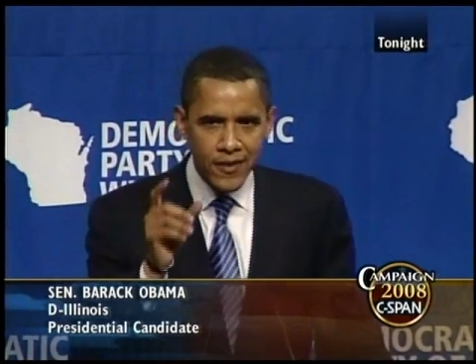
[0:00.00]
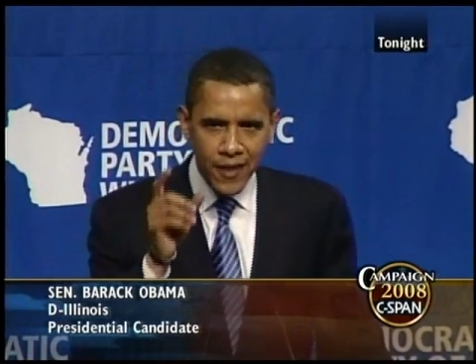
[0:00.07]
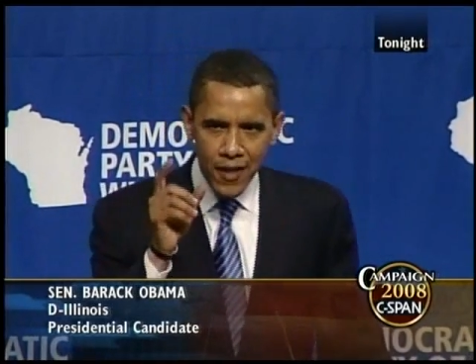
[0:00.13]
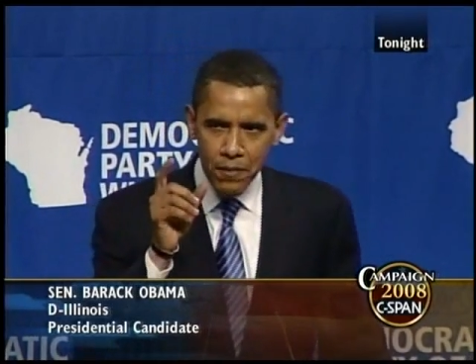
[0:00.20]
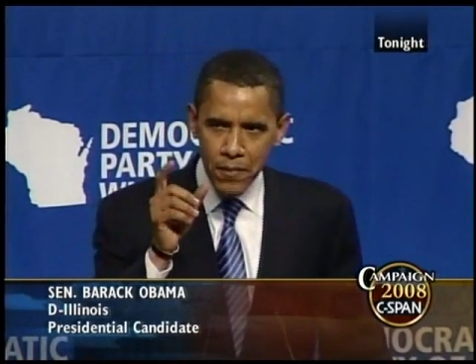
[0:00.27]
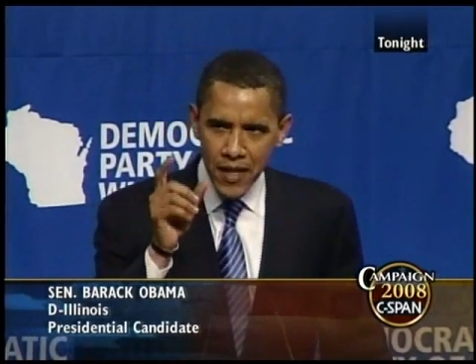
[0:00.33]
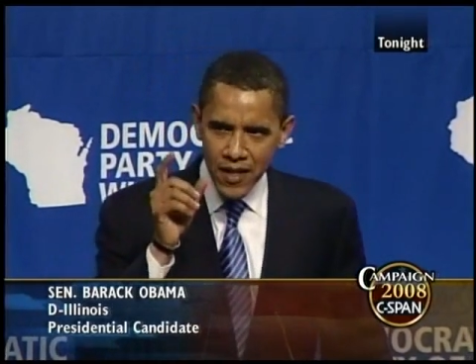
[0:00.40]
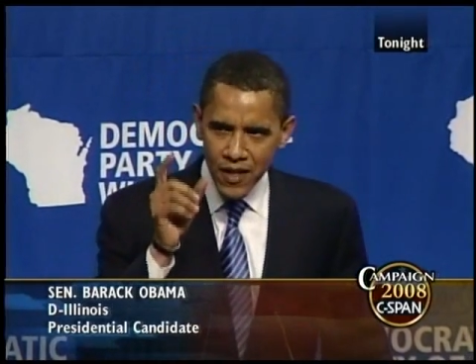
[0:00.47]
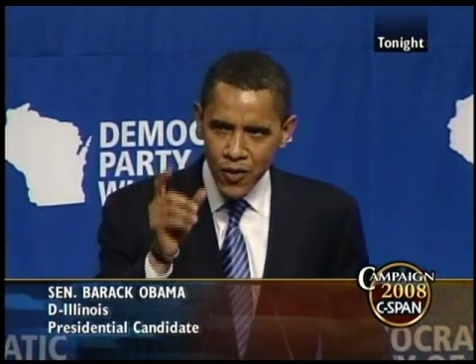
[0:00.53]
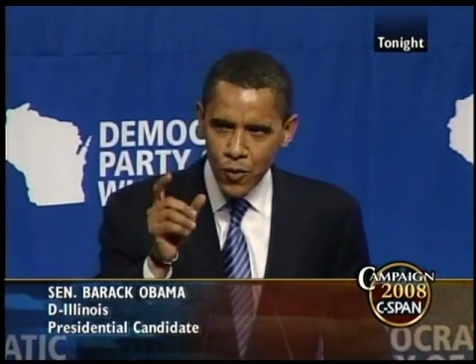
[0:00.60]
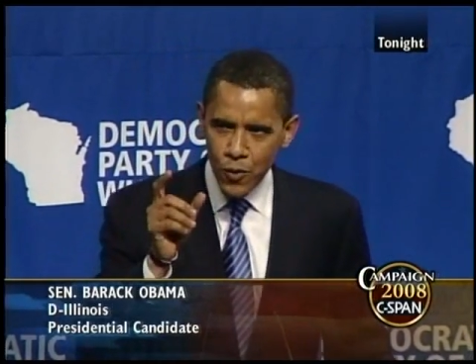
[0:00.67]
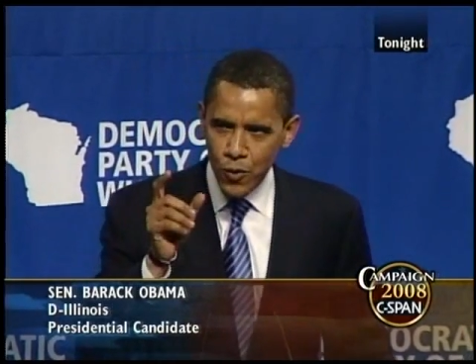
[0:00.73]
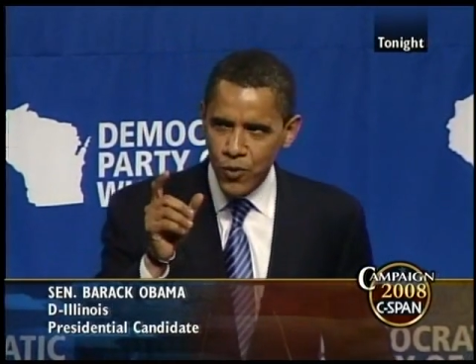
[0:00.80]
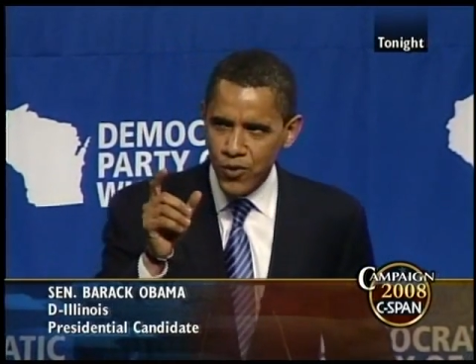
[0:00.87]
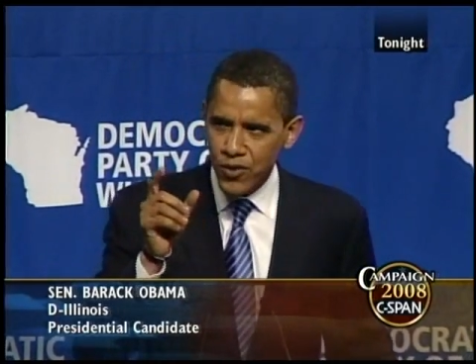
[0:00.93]
can be
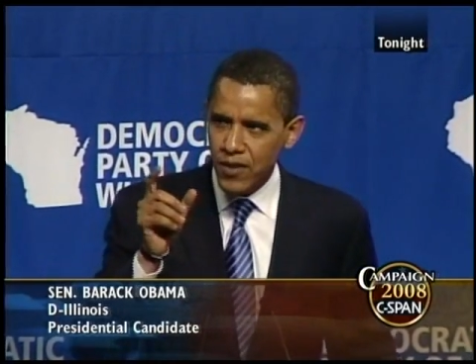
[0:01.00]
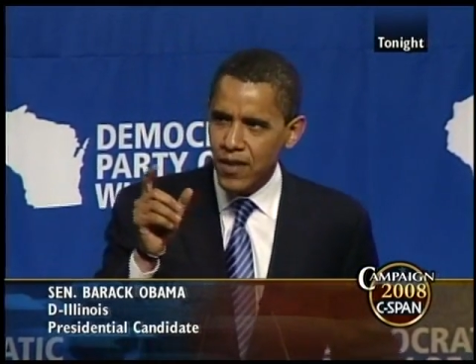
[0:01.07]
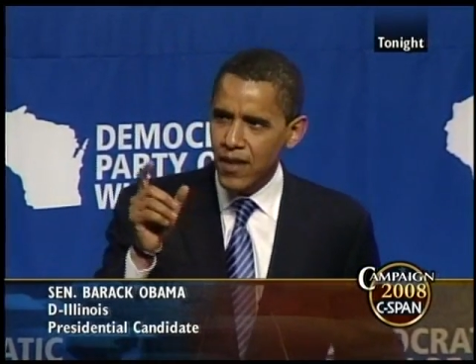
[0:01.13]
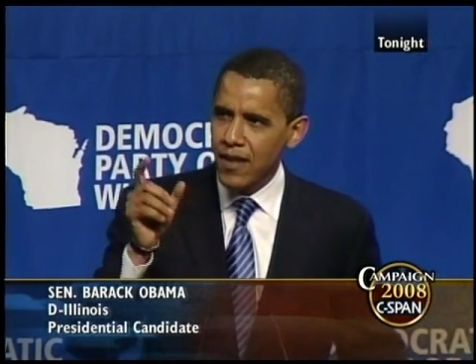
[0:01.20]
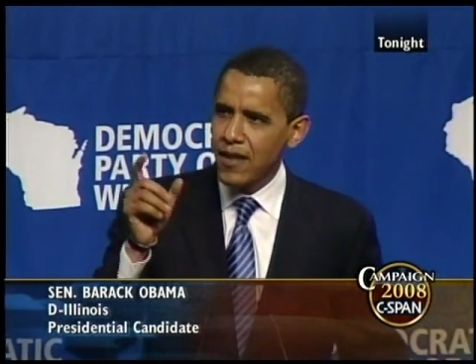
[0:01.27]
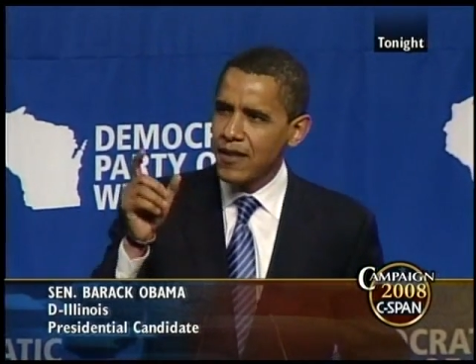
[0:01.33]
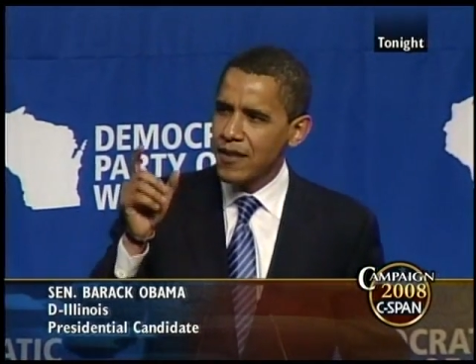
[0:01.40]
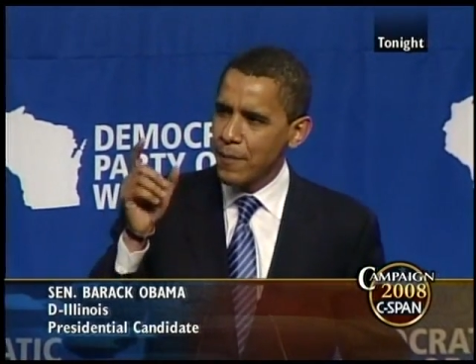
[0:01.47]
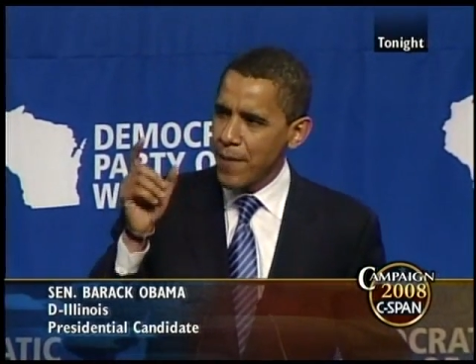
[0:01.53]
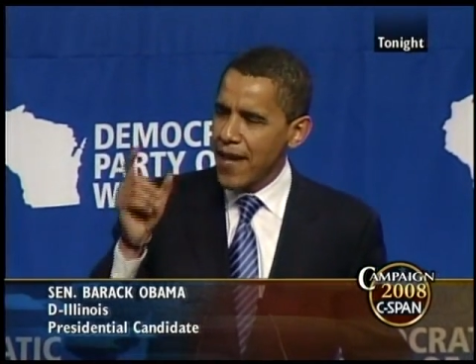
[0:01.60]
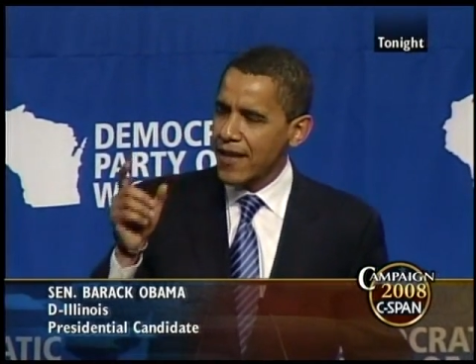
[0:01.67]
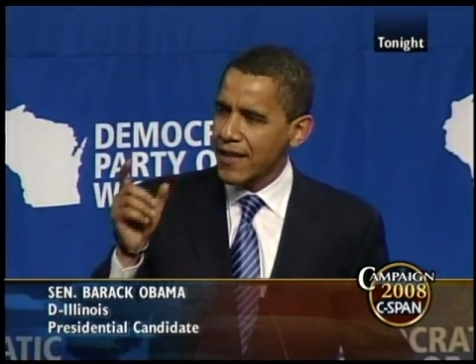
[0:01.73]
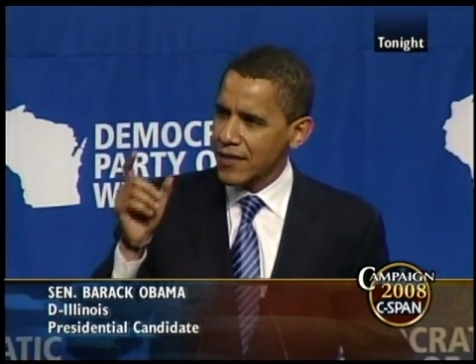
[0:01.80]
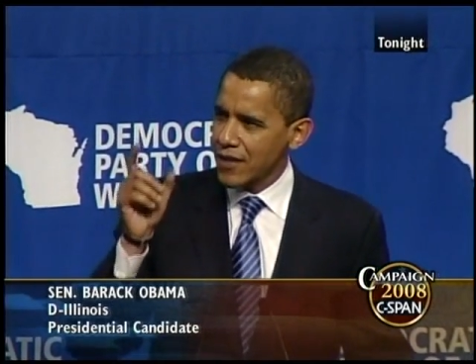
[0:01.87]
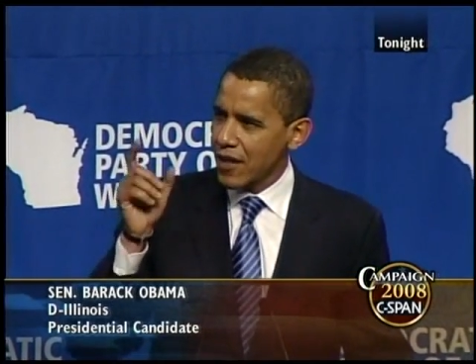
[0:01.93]
used to
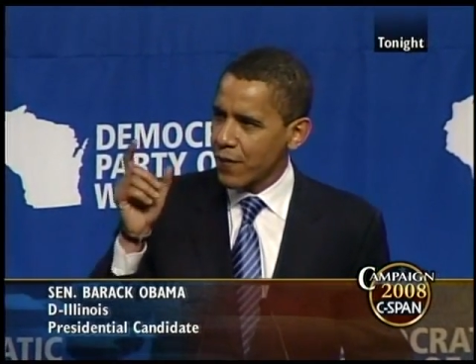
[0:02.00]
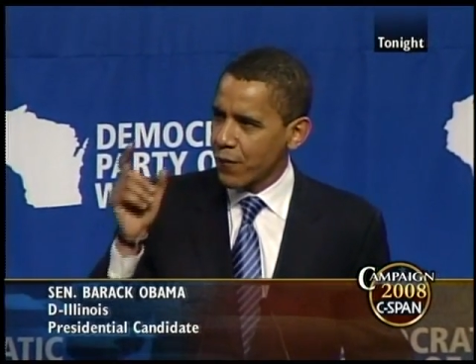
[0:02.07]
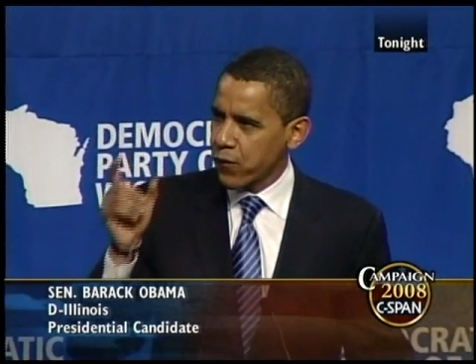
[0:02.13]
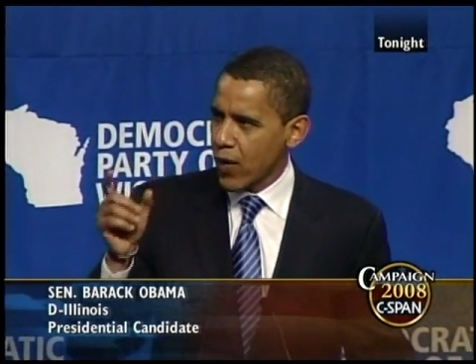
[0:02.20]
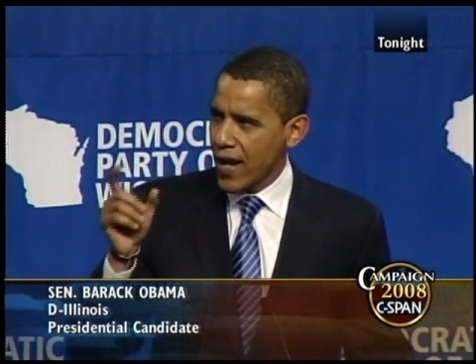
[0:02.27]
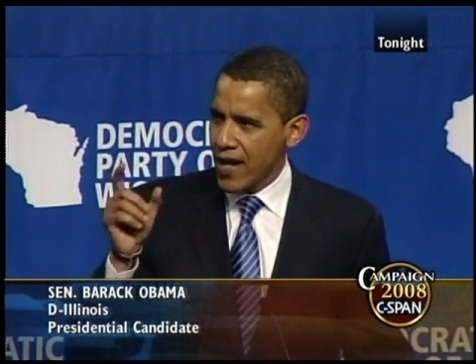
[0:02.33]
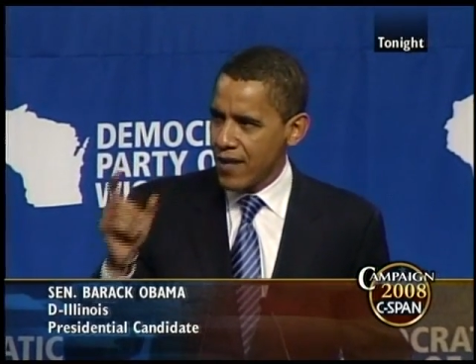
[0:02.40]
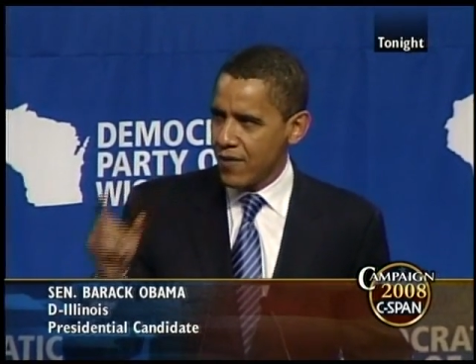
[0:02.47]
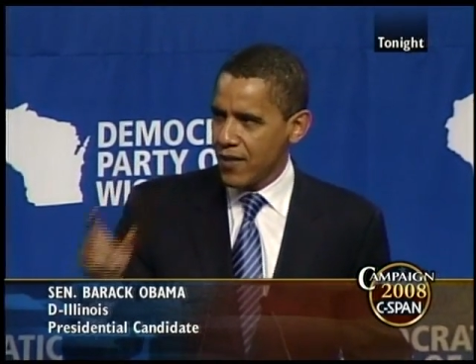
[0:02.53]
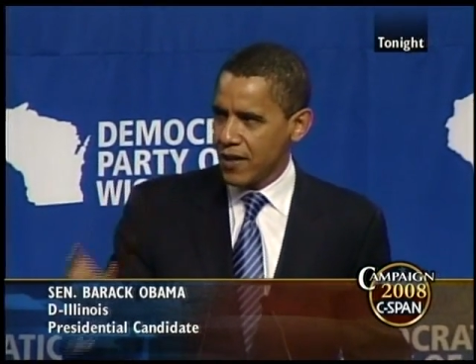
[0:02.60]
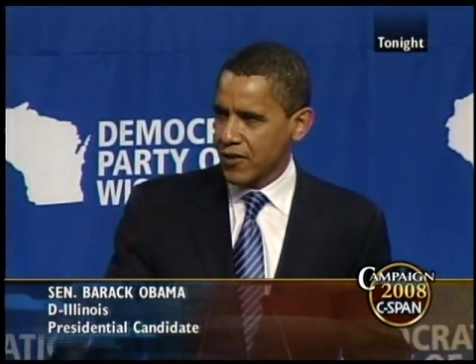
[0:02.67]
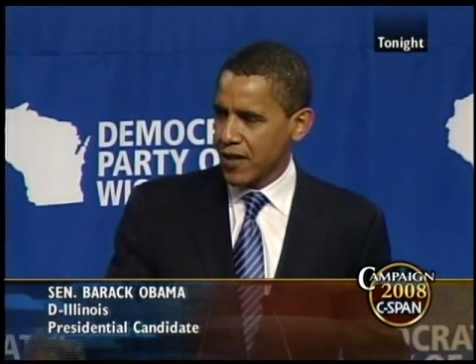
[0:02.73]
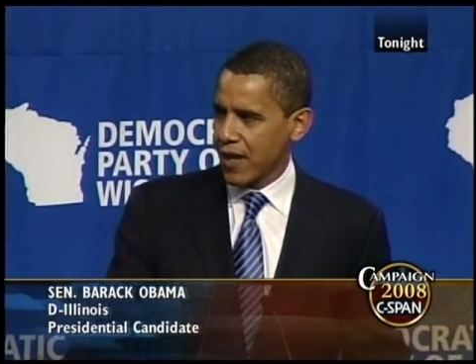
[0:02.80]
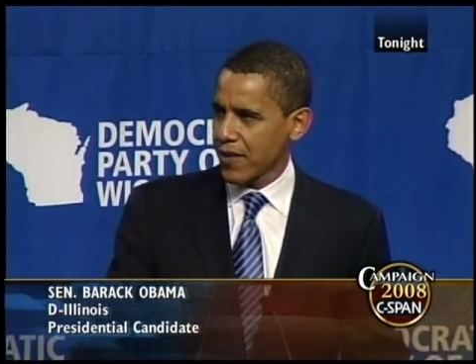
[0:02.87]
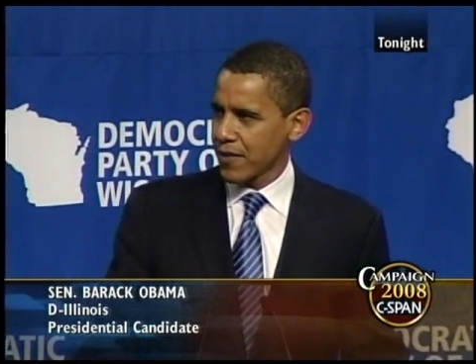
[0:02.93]
make us afraid of each
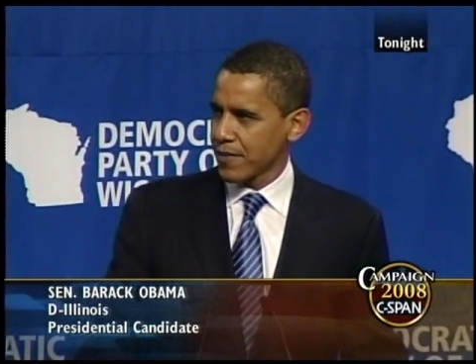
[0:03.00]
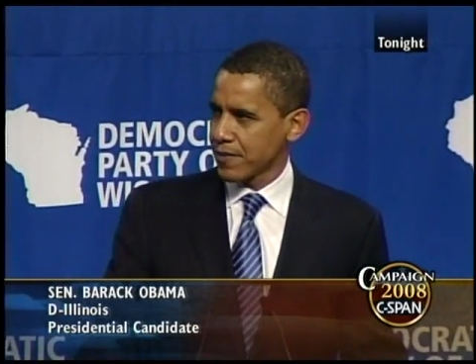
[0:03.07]
other.